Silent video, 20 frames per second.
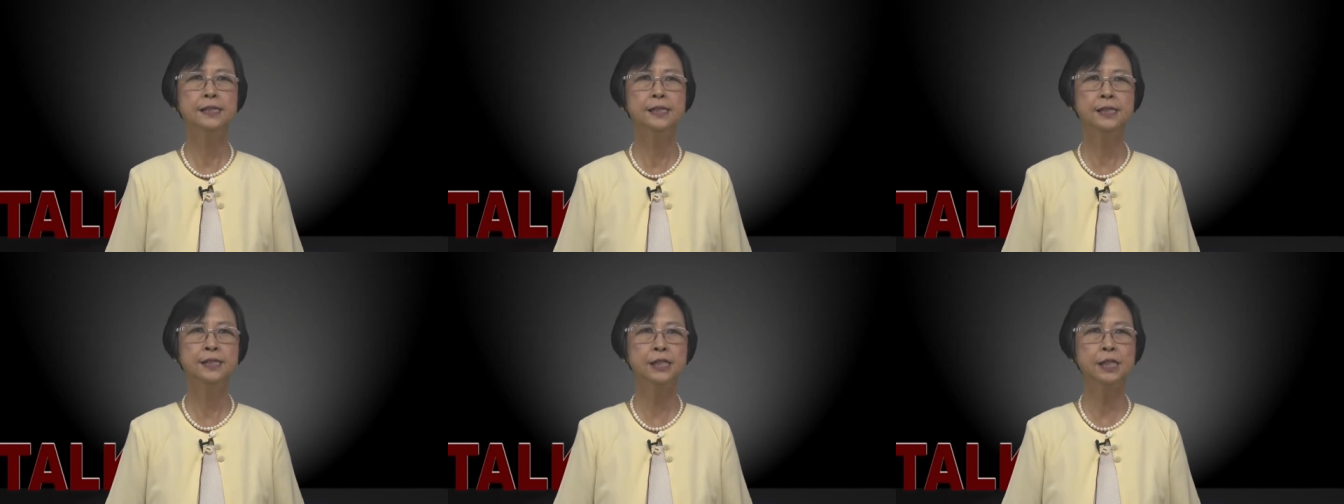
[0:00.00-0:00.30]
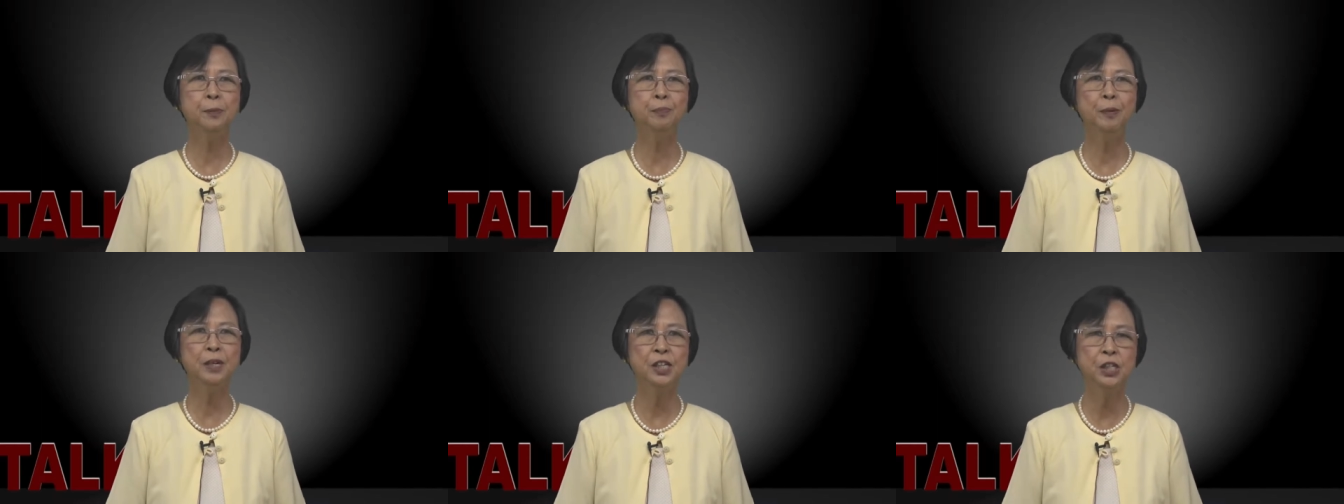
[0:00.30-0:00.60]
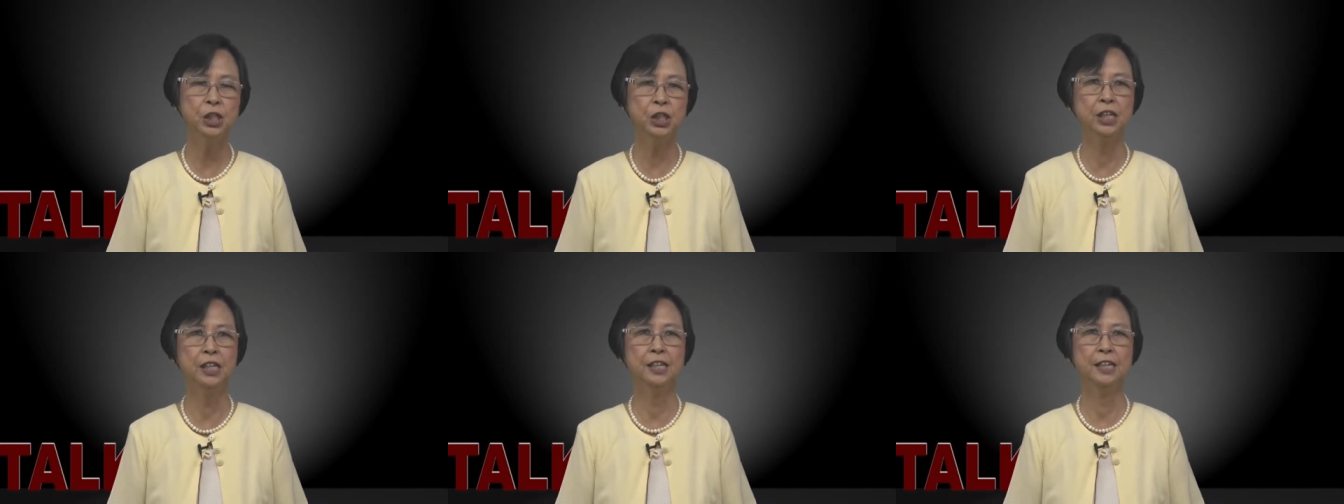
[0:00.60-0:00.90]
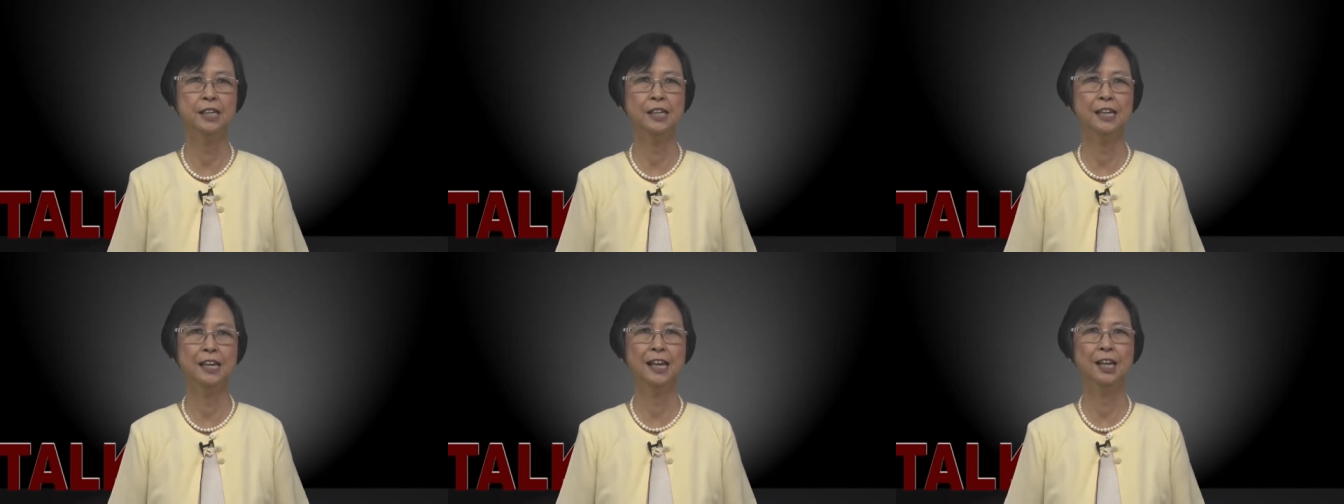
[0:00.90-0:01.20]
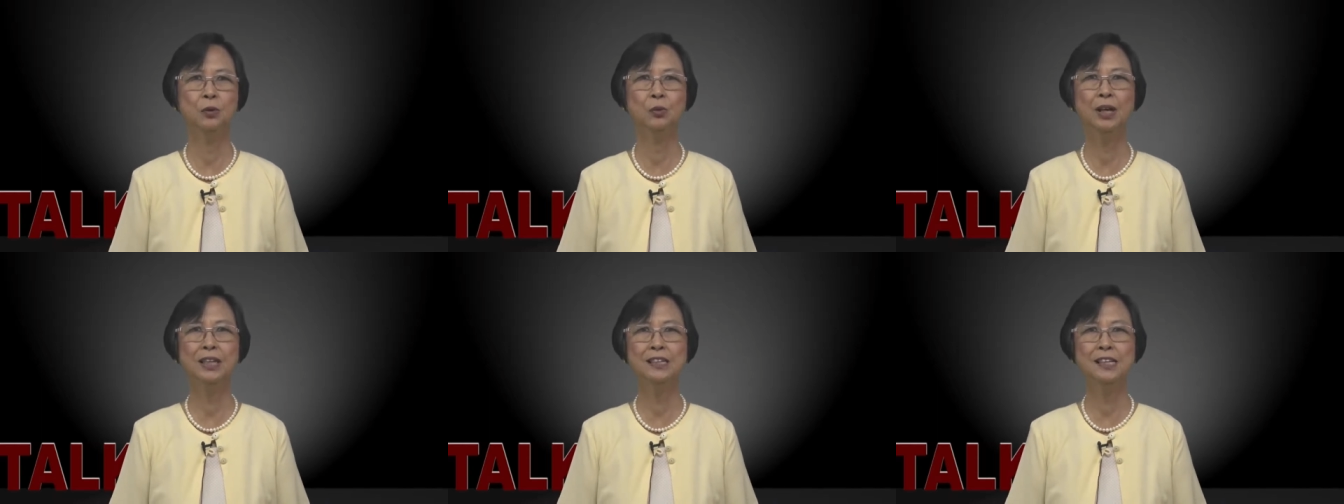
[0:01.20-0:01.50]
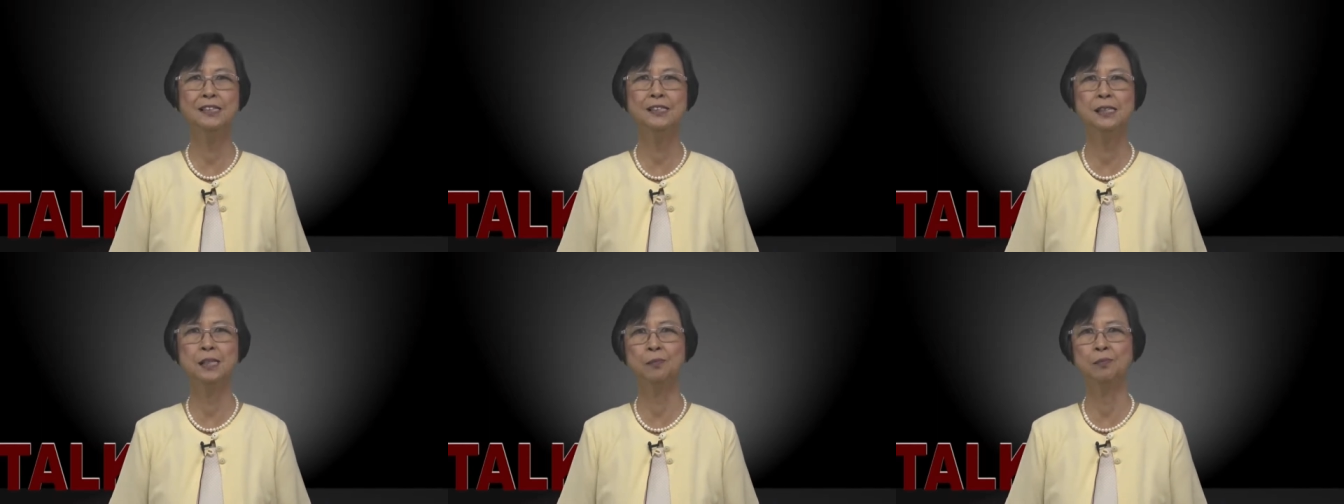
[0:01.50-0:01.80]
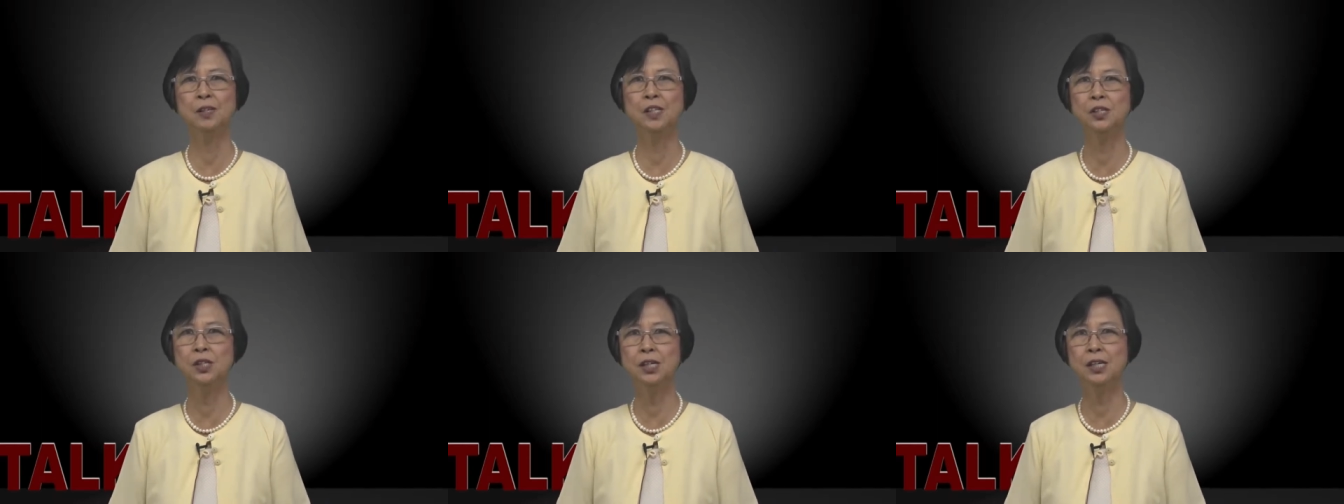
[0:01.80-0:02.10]
ZPG. And what is
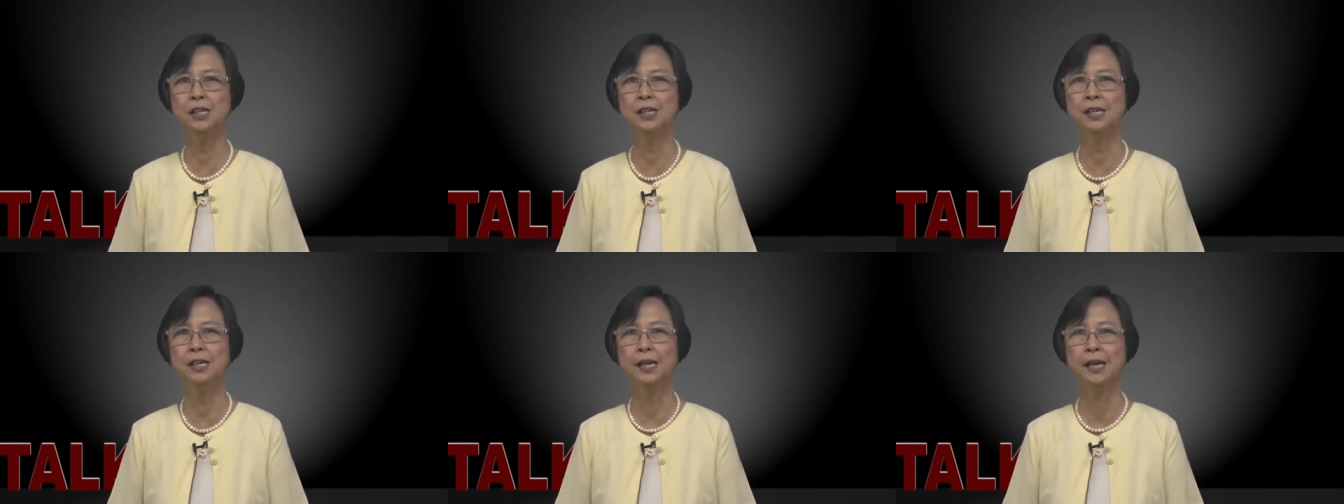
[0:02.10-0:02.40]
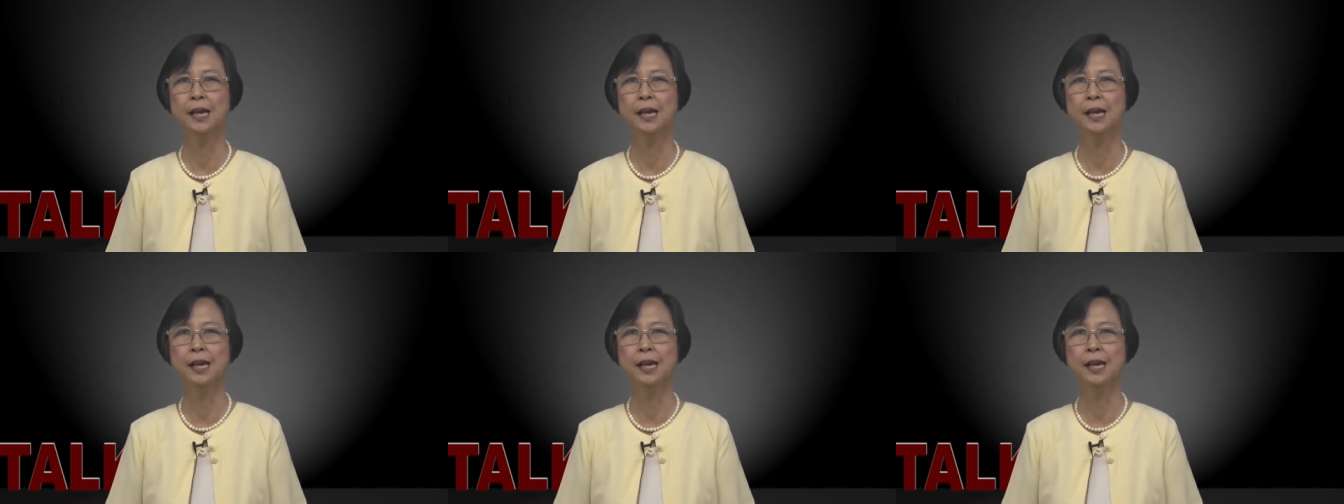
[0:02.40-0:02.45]
ZPG?